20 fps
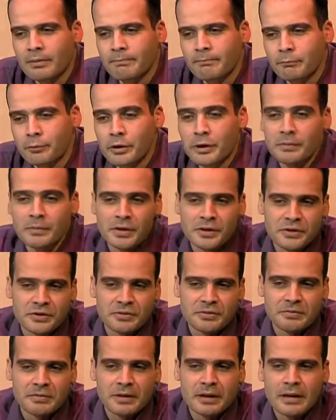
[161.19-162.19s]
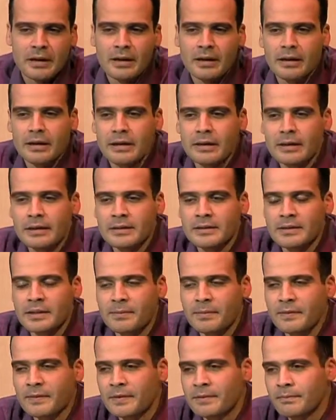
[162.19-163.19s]
pretty much in
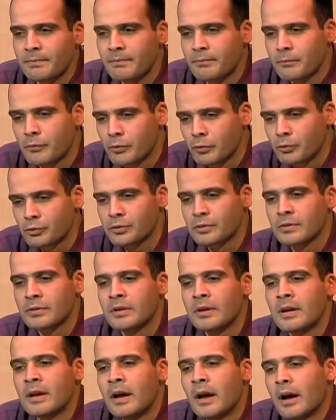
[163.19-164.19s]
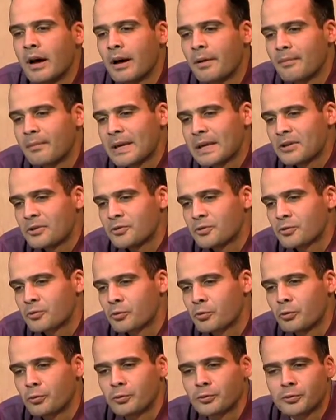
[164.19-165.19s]
some of the most major
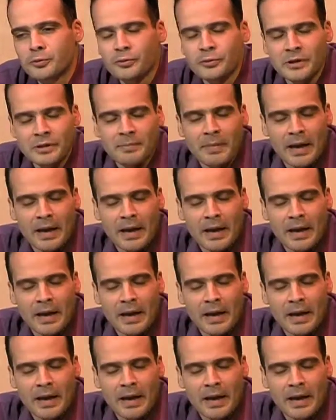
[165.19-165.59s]
corner stores in